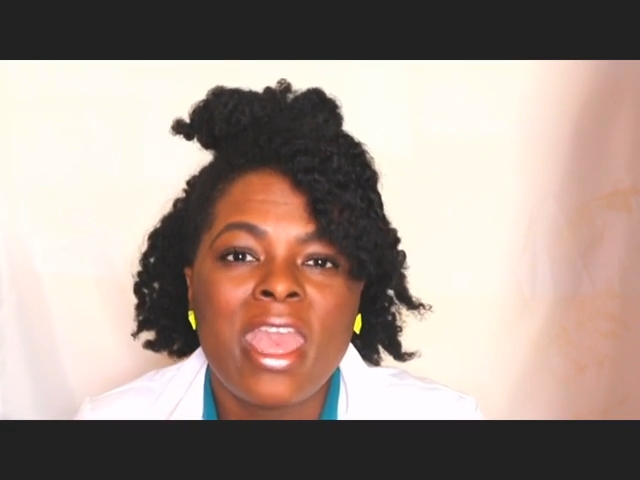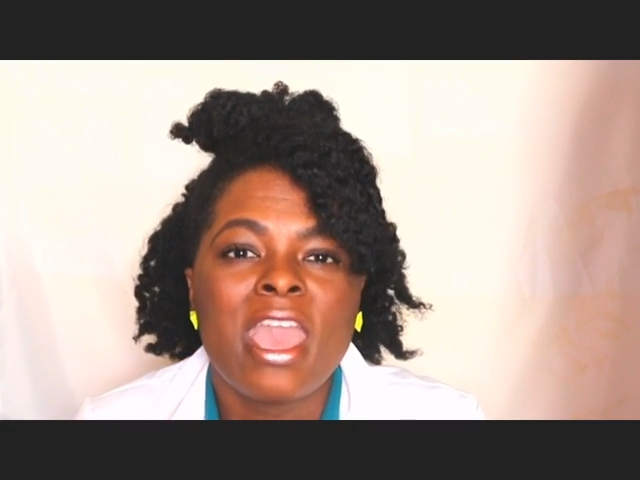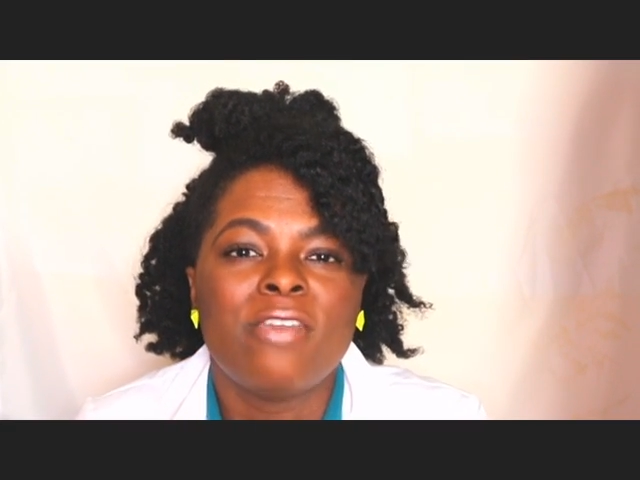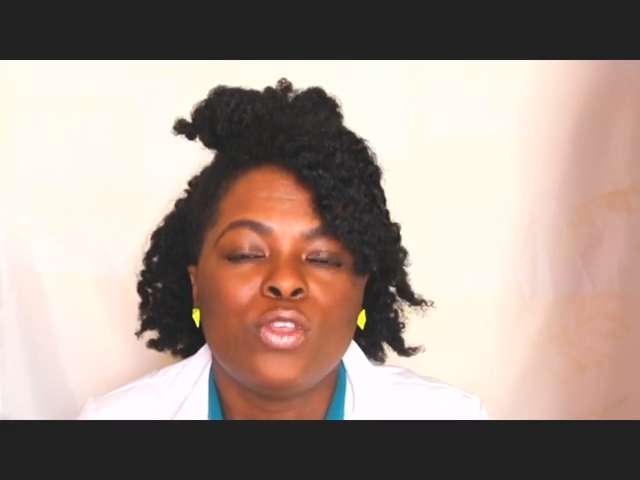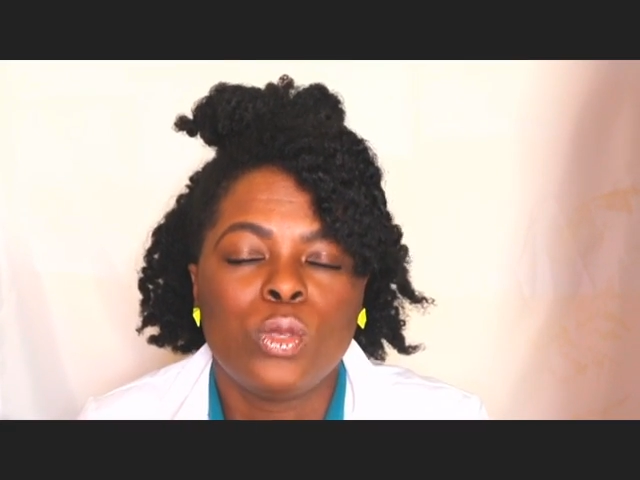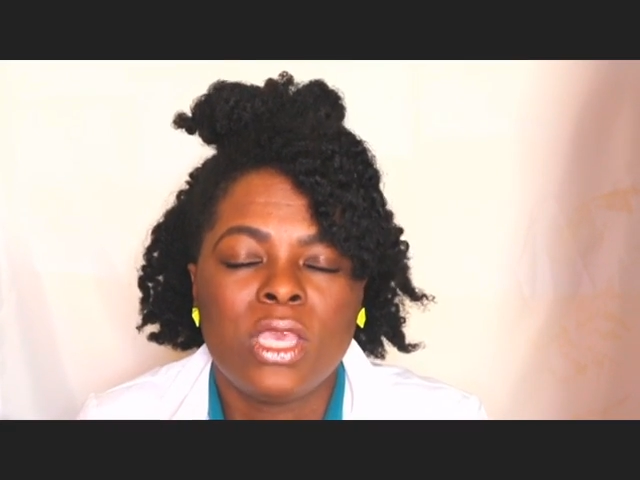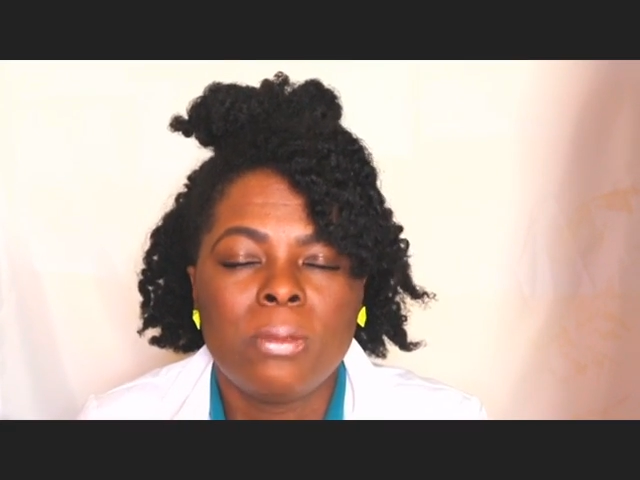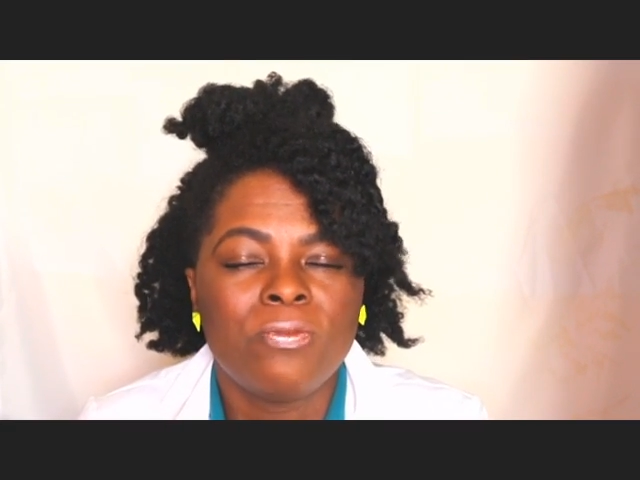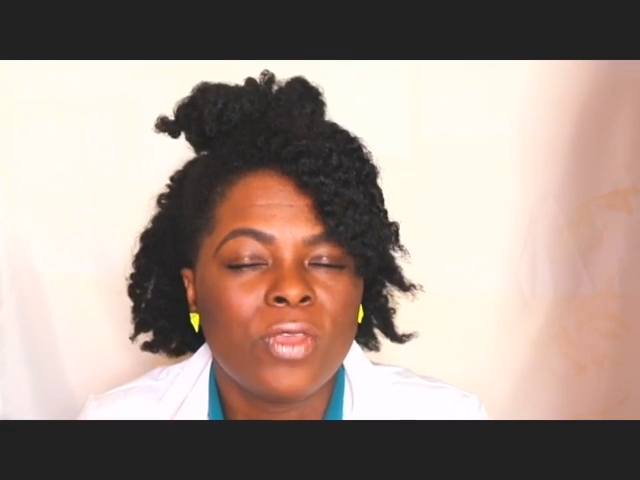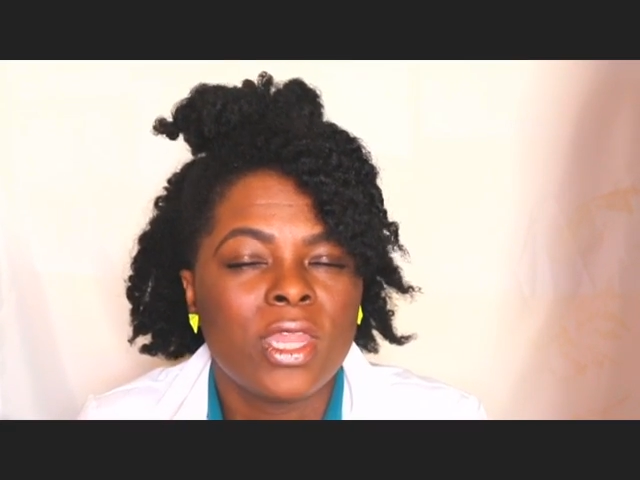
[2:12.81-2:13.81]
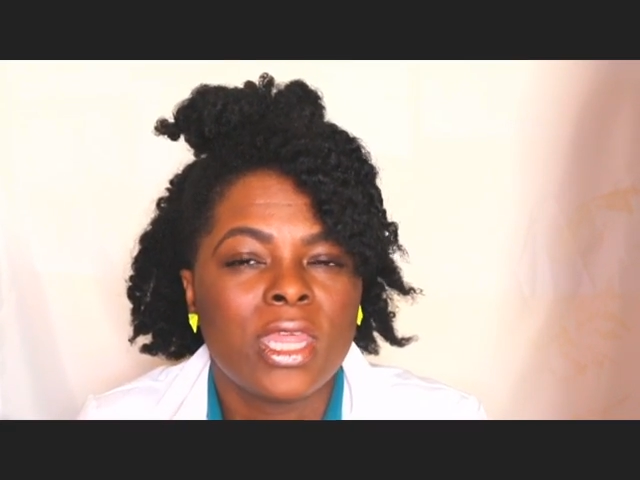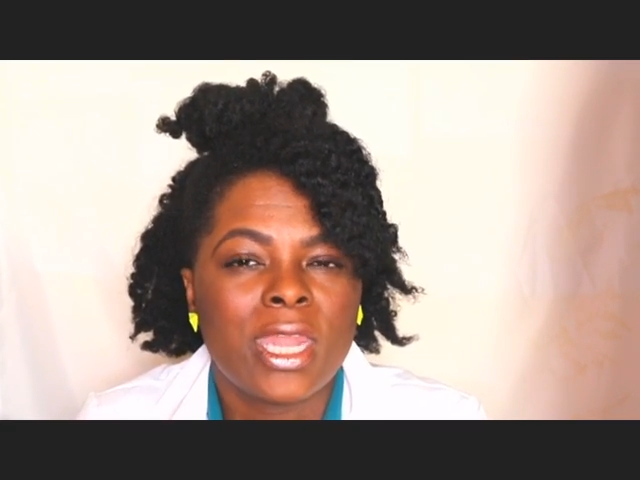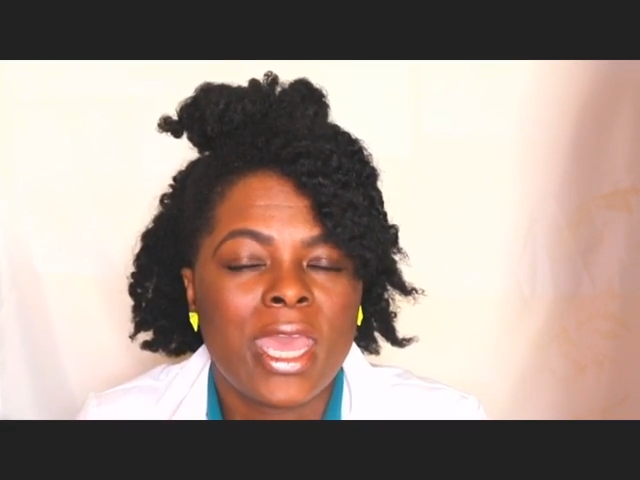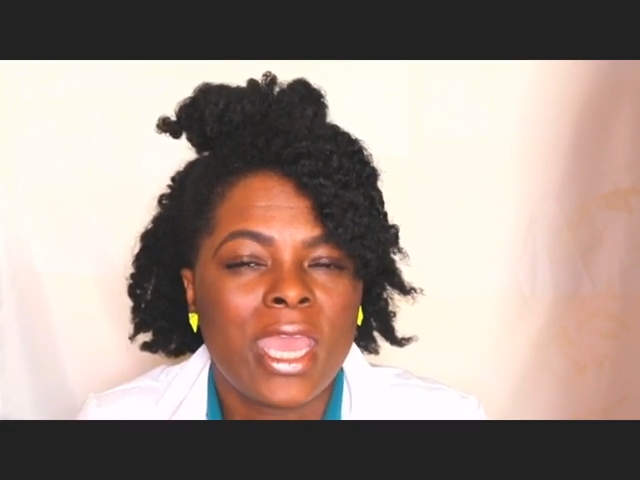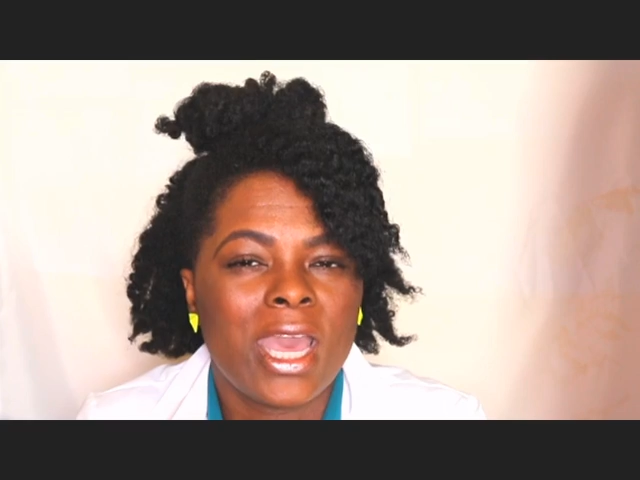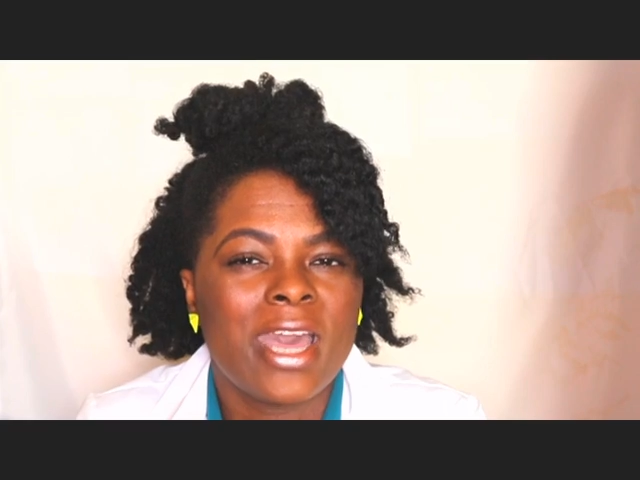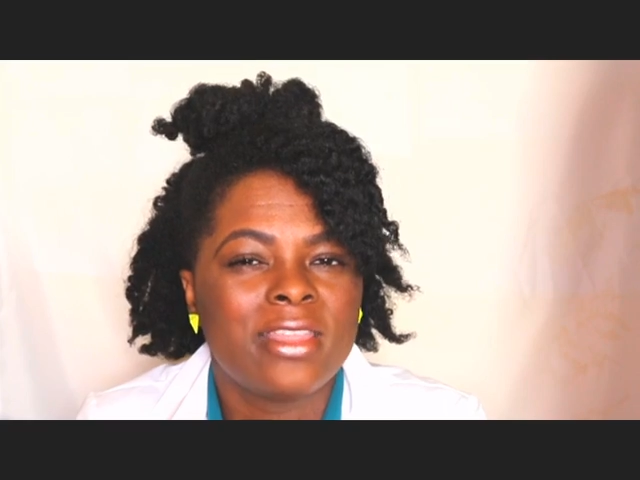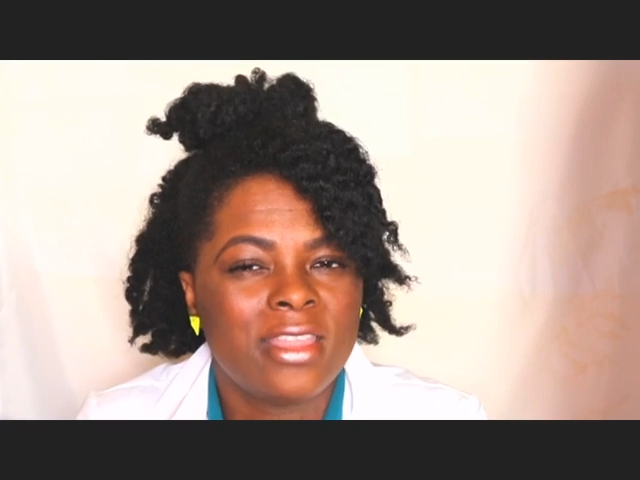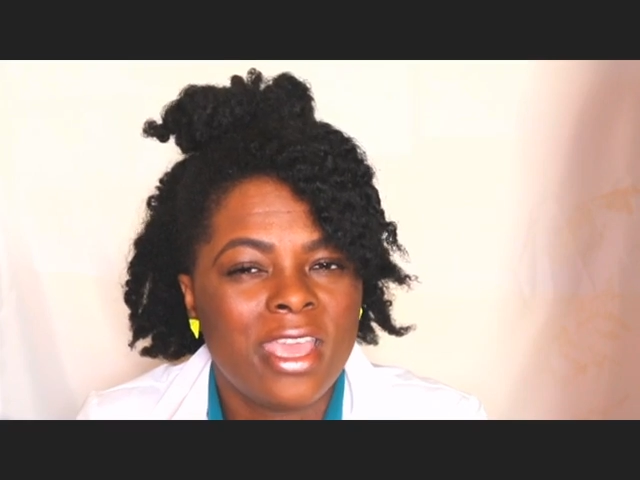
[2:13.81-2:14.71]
If you keep feeling like, I